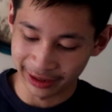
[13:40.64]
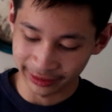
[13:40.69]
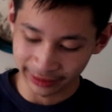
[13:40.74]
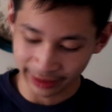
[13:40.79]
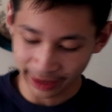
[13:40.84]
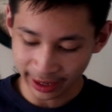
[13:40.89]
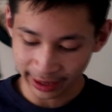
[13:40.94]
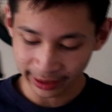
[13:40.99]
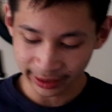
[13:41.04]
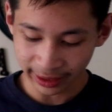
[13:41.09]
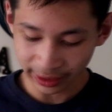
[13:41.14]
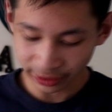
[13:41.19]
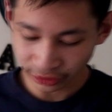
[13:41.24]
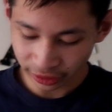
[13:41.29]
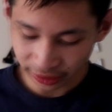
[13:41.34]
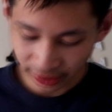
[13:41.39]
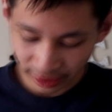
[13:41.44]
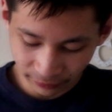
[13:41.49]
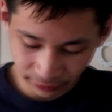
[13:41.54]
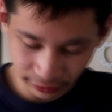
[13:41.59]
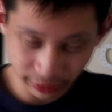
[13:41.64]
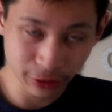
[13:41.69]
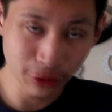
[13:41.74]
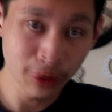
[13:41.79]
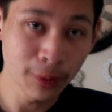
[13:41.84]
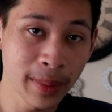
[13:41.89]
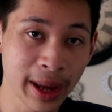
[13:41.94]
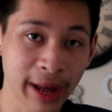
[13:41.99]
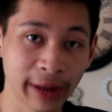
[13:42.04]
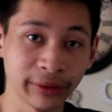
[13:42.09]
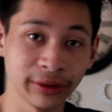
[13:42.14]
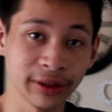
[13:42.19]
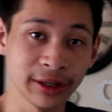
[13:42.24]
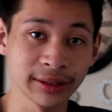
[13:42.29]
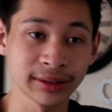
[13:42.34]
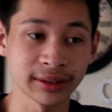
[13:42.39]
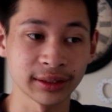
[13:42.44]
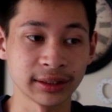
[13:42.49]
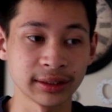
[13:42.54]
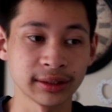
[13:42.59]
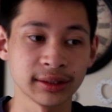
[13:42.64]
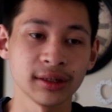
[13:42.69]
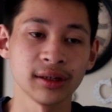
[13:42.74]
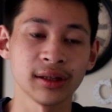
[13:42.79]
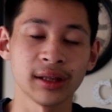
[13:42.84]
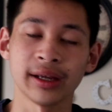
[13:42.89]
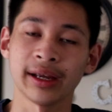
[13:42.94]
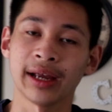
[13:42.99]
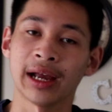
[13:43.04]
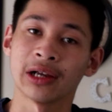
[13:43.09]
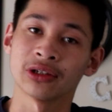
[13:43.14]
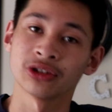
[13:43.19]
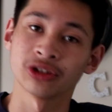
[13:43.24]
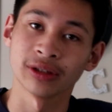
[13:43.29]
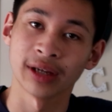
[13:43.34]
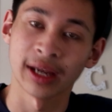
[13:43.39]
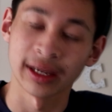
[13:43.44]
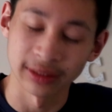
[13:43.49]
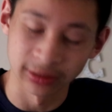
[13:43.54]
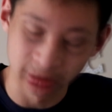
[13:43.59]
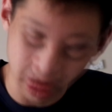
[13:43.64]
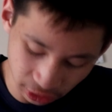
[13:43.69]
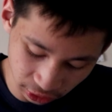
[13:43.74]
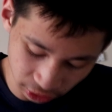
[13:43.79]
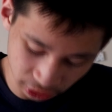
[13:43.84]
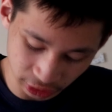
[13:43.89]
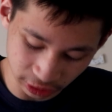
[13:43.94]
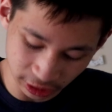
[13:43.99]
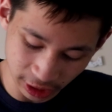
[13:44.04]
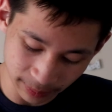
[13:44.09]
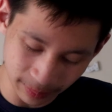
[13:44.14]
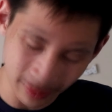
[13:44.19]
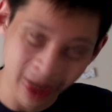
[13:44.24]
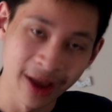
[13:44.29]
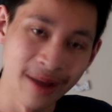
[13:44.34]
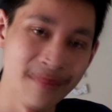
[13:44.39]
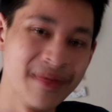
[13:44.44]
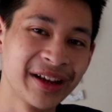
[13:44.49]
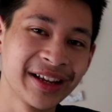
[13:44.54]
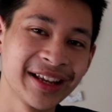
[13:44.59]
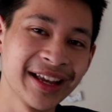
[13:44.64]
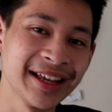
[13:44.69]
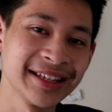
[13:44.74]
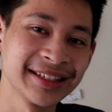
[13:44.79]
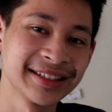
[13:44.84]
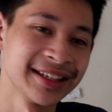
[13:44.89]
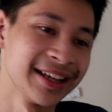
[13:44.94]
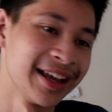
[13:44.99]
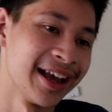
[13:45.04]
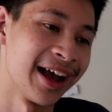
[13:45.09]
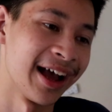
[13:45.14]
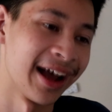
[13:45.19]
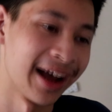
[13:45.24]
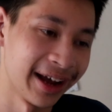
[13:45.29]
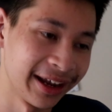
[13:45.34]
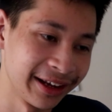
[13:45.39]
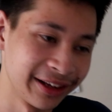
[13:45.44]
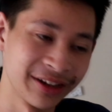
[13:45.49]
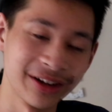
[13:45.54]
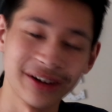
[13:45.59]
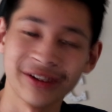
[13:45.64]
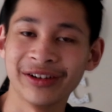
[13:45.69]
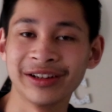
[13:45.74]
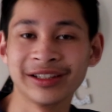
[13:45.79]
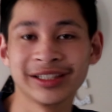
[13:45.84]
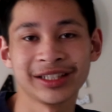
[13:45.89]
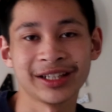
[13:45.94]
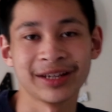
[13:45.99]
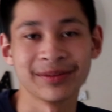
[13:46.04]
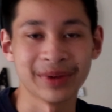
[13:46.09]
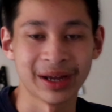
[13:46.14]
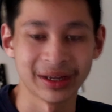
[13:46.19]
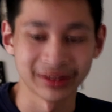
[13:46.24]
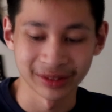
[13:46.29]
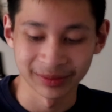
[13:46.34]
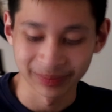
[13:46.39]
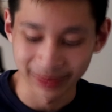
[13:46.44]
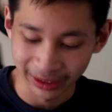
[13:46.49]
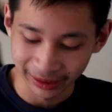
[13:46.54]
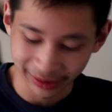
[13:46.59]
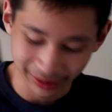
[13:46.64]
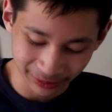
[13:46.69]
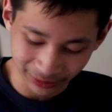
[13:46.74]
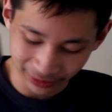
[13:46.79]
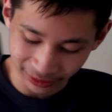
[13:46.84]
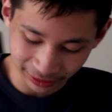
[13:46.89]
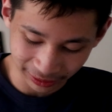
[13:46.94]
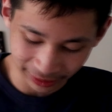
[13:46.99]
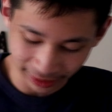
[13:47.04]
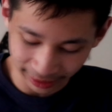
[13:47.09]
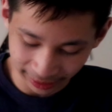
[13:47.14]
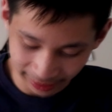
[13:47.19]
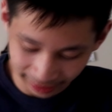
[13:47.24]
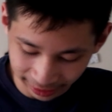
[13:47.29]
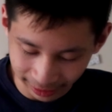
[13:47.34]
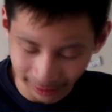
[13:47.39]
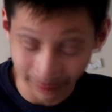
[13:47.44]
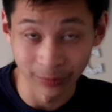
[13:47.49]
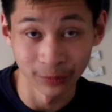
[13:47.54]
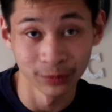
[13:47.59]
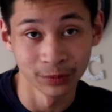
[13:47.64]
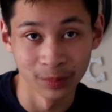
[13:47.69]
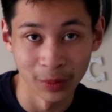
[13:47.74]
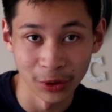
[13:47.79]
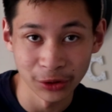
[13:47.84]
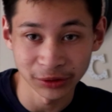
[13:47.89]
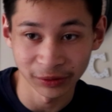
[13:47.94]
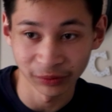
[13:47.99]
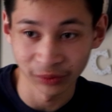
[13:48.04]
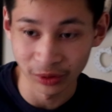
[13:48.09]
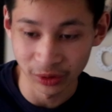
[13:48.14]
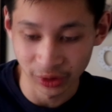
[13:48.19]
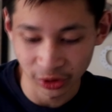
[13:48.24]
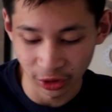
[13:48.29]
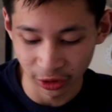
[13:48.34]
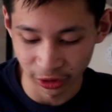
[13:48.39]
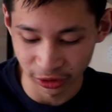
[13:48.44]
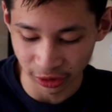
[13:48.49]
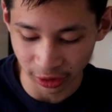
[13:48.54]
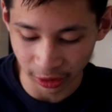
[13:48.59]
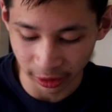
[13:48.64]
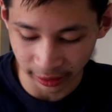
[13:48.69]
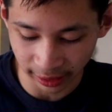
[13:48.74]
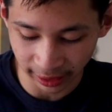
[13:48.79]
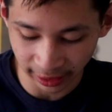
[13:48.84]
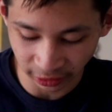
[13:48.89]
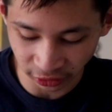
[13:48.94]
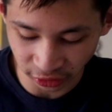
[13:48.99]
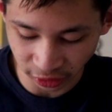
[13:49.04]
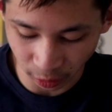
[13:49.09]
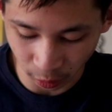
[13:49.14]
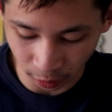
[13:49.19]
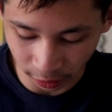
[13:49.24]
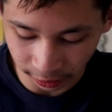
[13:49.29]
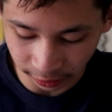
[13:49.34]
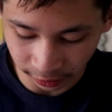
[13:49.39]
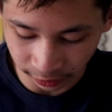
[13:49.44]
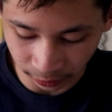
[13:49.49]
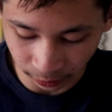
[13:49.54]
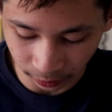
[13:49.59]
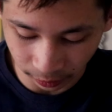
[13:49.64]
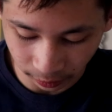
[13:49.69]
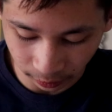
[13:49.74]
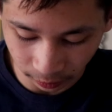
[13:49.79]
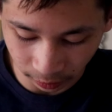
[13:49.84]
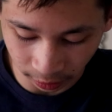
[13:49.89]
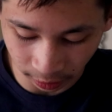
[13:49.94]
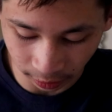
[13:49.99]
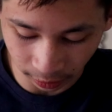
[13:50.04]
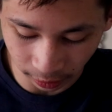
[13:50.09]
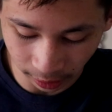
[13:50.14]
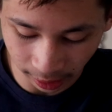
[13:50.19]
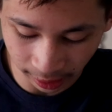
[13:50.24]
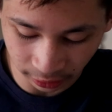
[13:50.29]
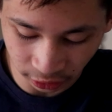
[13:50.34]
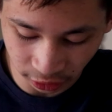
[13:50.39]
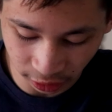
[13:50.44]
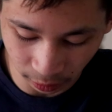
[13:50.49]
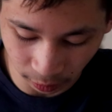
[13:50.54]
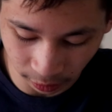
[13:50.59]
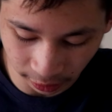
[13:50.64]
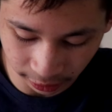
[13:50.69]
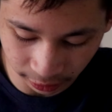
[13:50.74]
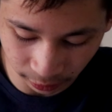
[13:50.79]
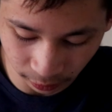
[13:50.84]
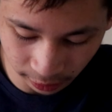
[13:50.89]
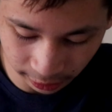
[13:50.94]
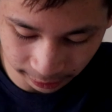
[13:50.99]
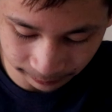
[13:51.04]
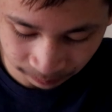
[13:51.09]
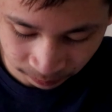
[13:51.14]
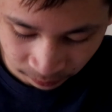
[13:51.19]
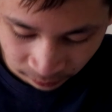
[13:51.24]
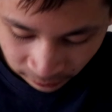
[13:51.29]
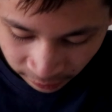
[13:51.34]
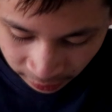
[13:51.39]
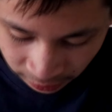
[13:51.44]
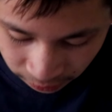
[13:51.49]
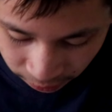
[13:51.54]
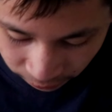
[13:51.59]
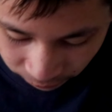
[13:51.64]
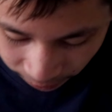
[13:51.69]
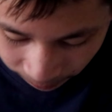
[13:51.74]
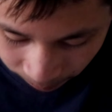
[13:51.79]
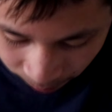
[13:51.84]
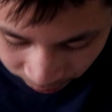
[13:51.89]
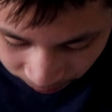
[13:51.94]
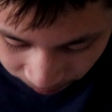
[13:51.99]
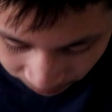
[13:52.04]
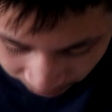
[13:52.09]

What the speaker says: and I actually never knew about this until I actually had to search it up, because I go into the mountain biking world and most of those charts are actually what you want. So if I put